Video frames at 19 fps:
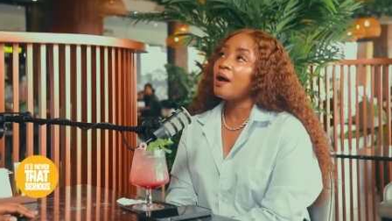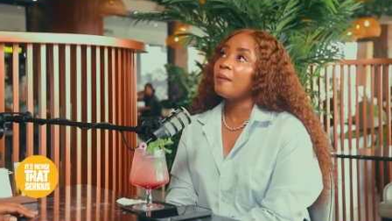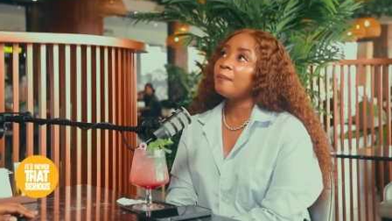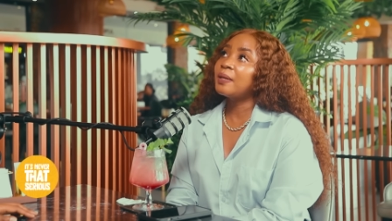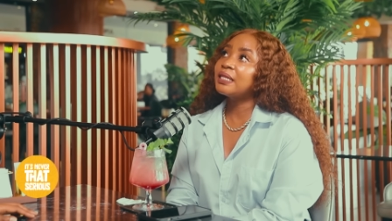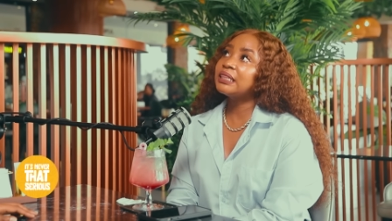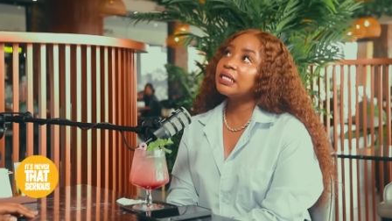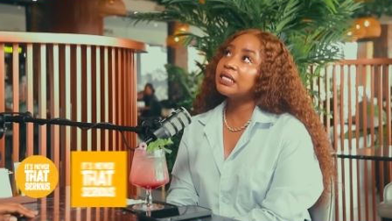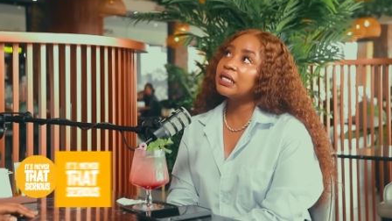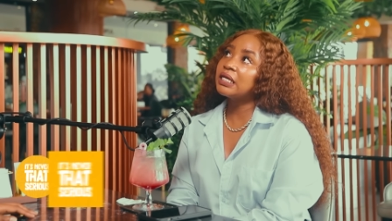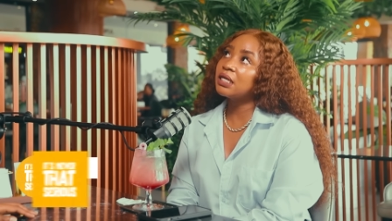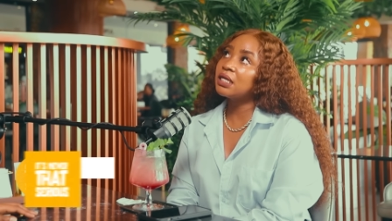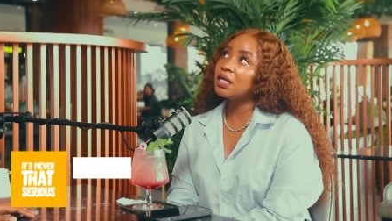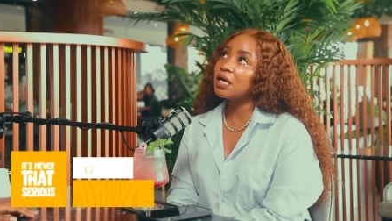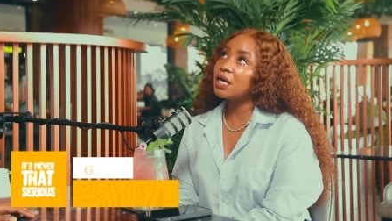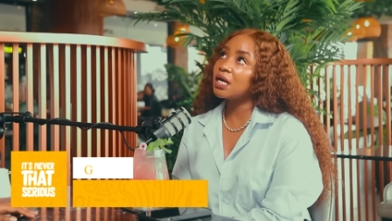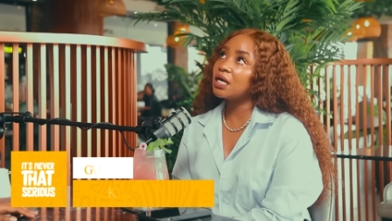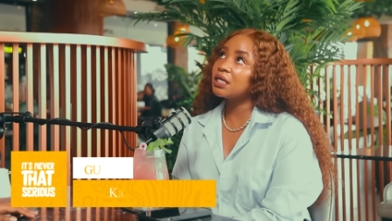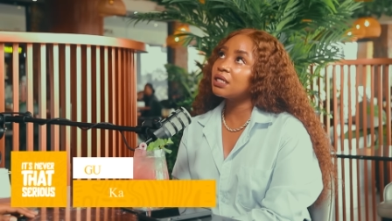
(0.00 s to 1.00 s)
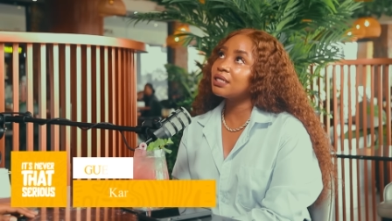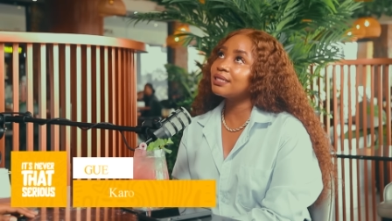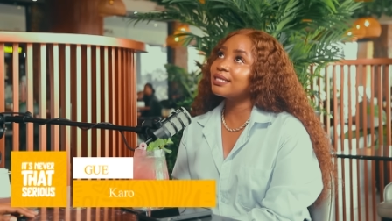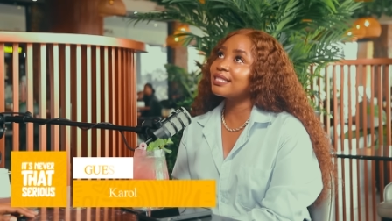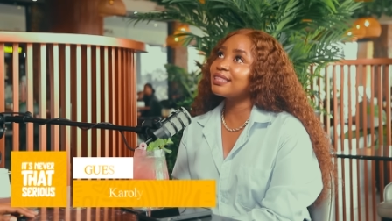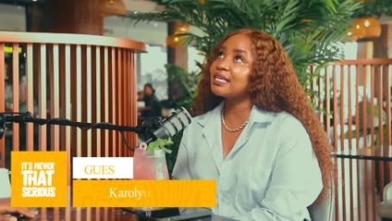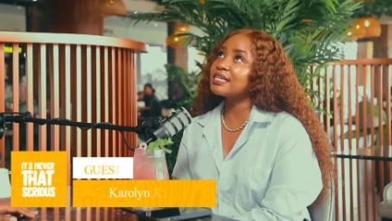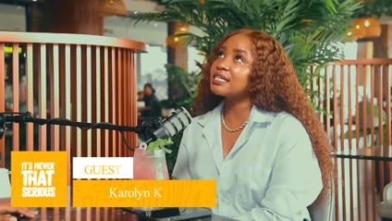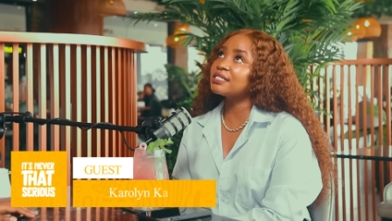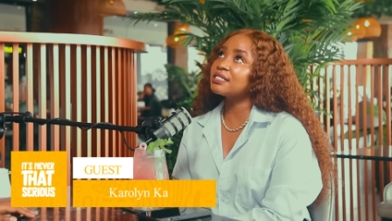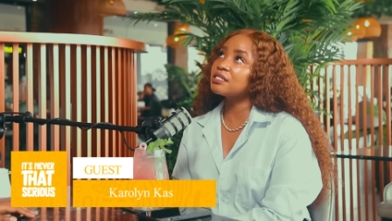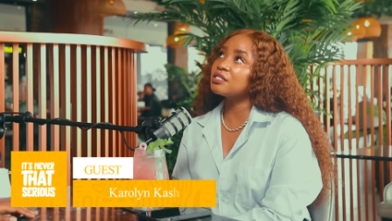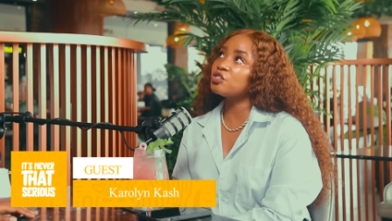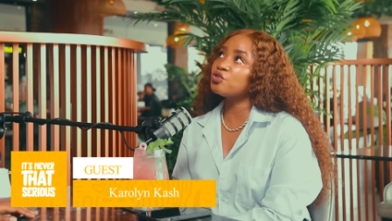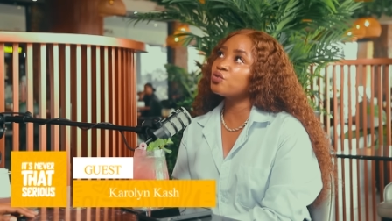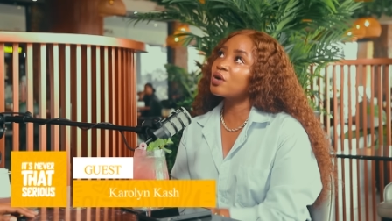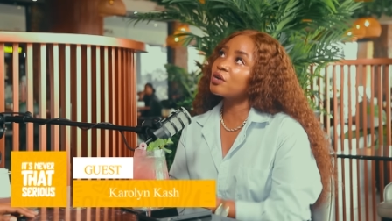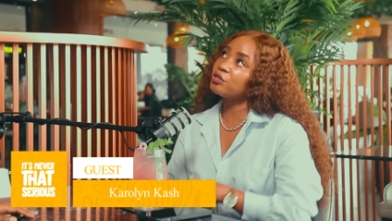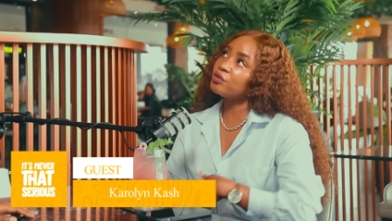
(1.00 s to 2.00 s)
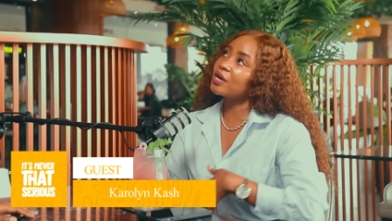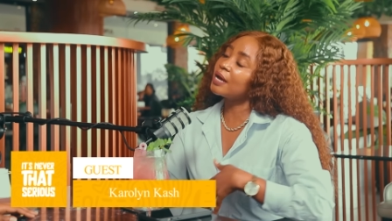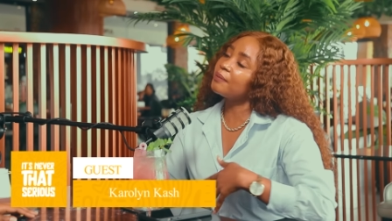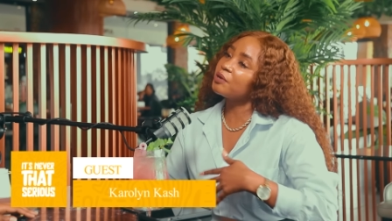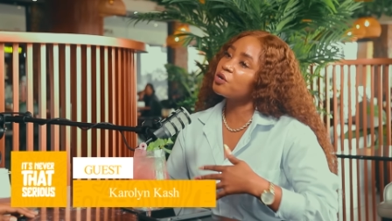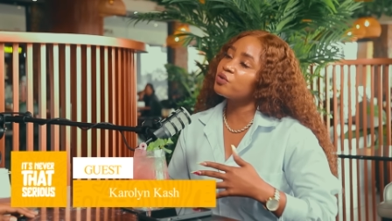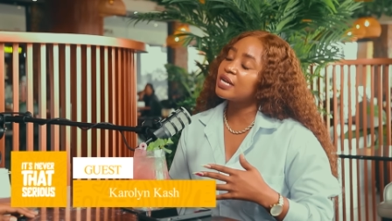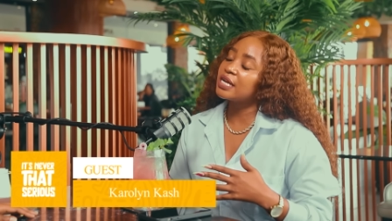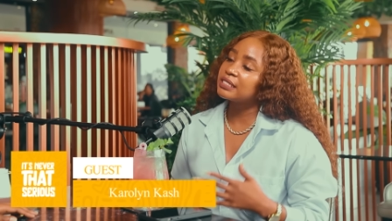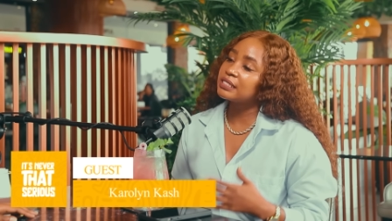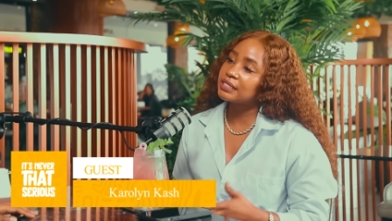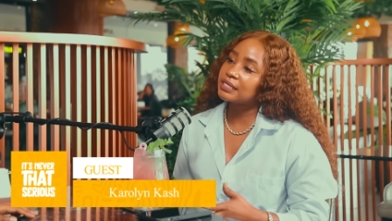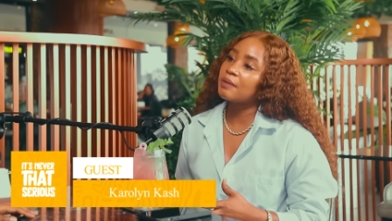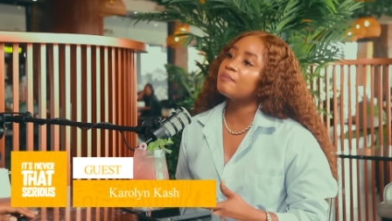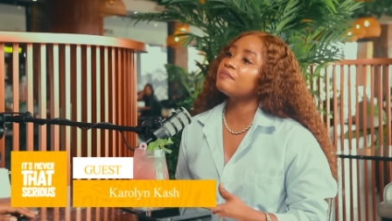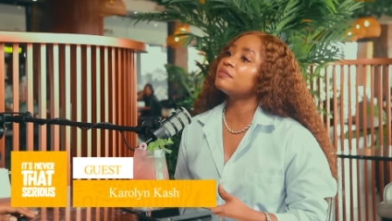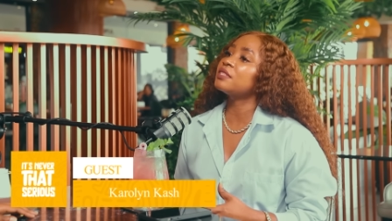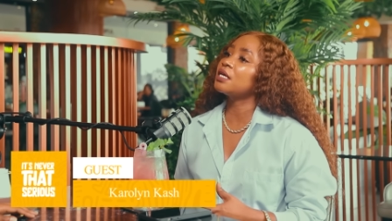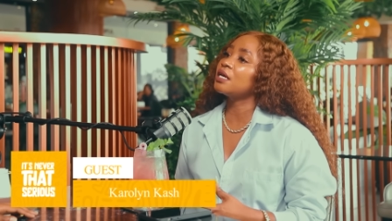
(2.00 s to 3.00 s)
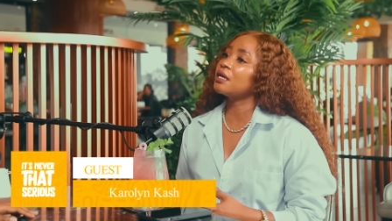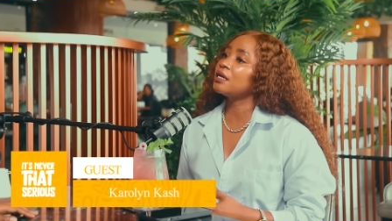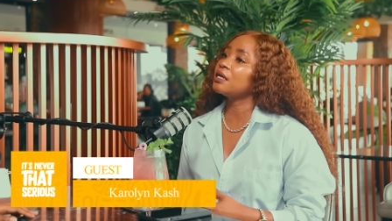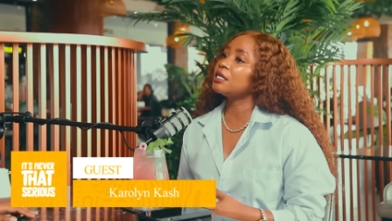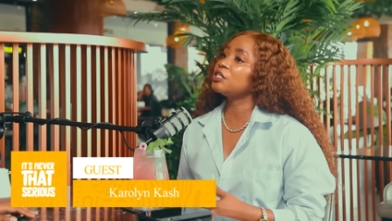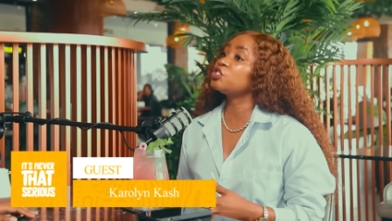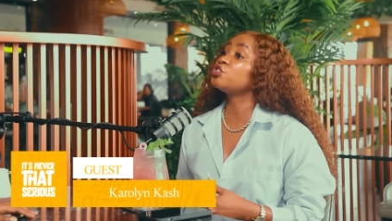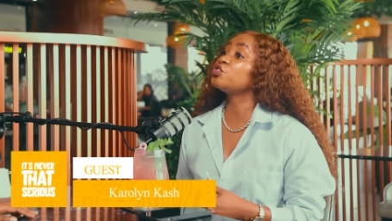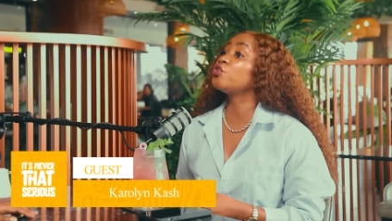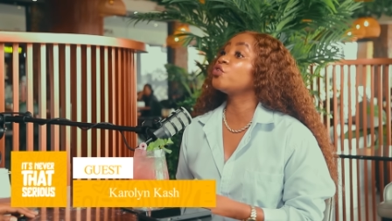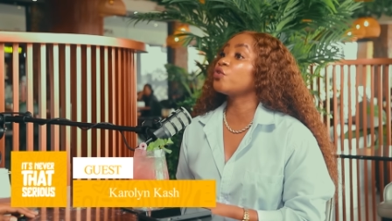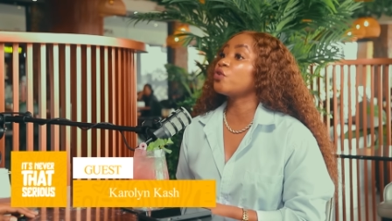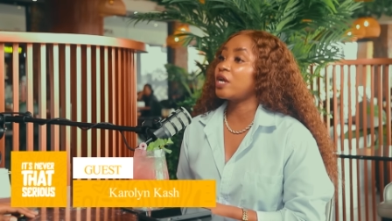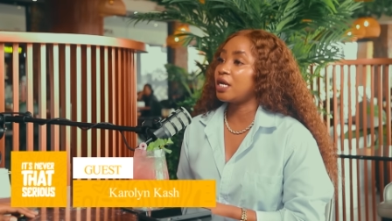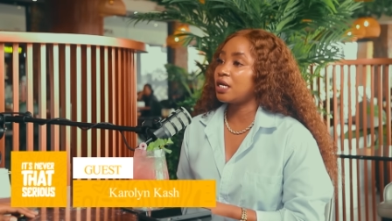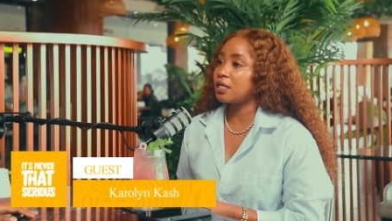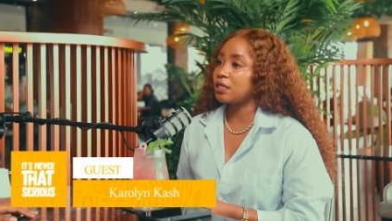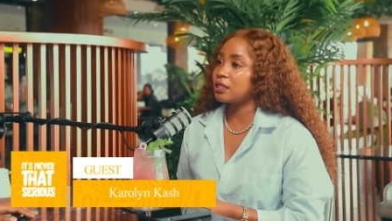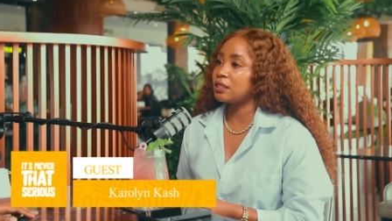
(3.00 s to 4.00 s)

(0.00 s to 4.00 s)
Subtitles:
But then the thing is, you can be good at something. It's great.